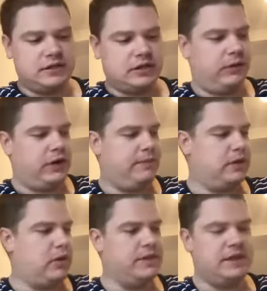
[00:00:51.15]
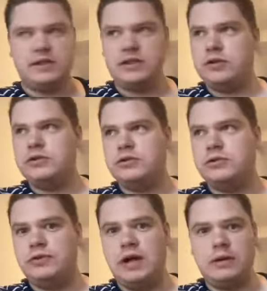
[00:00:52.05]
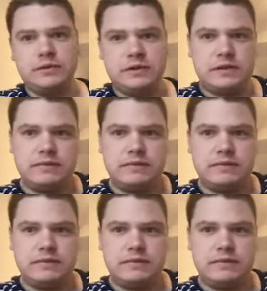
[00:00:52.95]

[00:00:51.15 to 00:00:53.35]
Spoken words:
career, but no, he's a good all round